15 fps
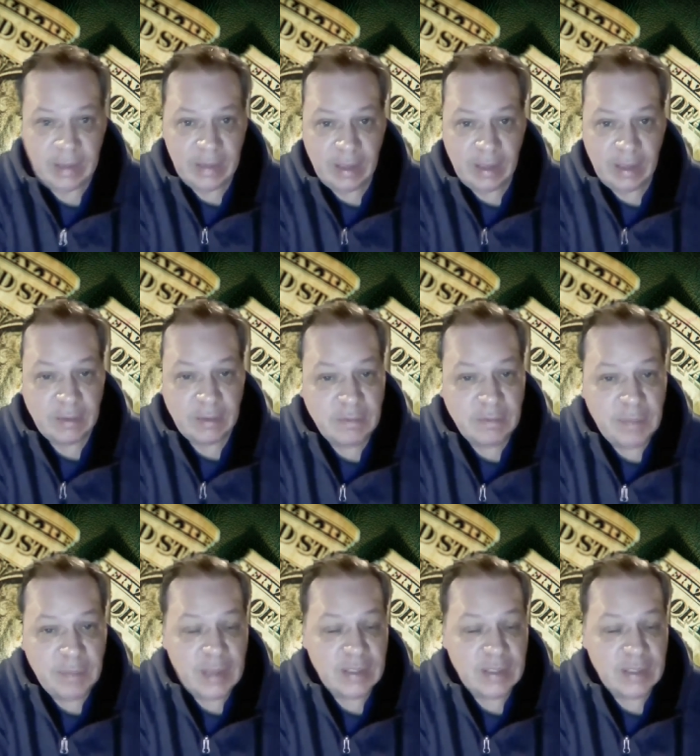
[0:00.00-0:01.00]
that
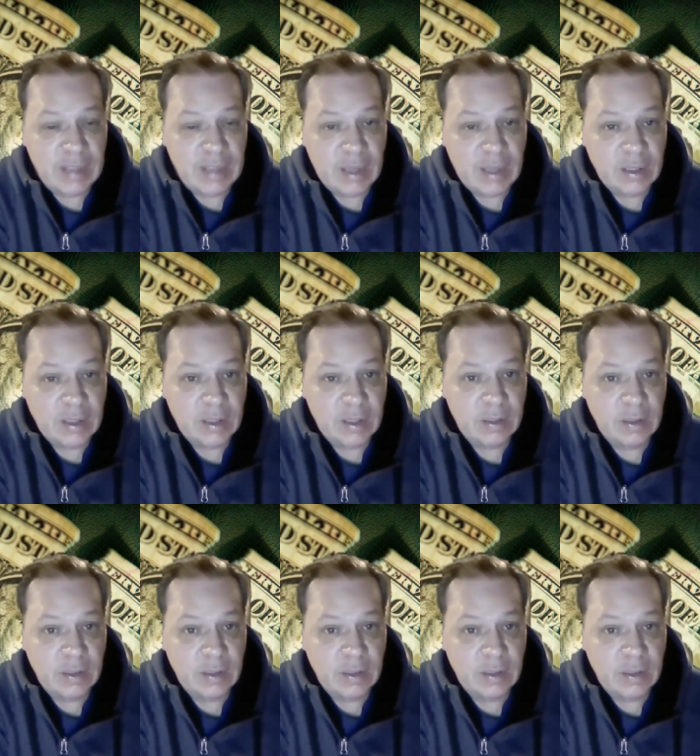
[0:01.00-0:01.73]
passing that uh,